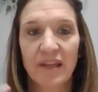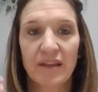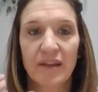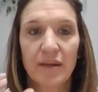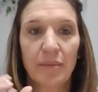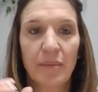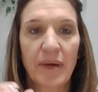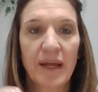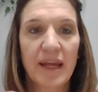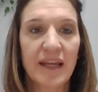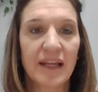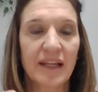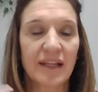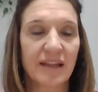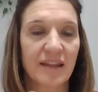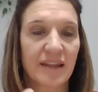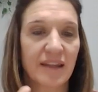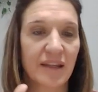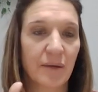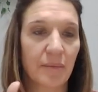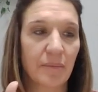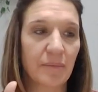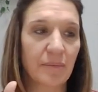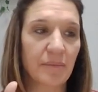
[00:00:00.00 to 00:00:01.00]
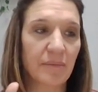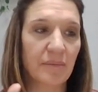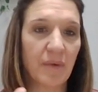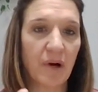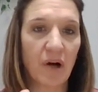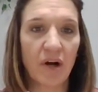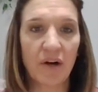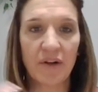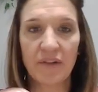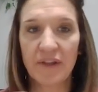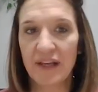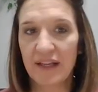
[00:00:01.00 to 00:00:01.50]
the paint, the
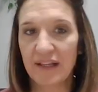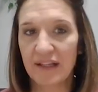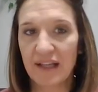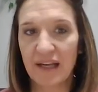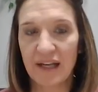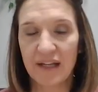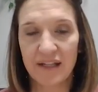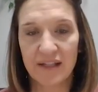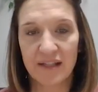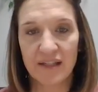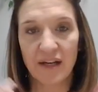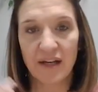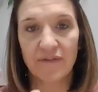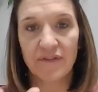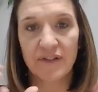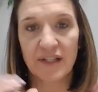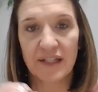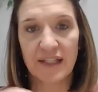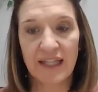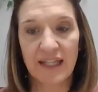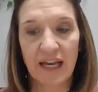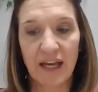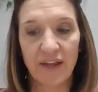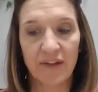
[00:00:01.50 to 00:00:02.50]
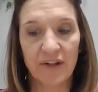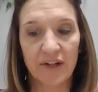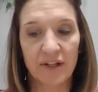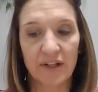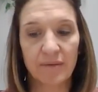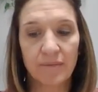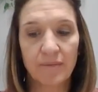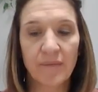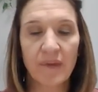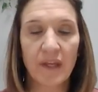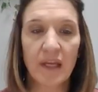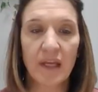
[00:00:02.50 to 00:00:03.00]
all that kind of stuff together.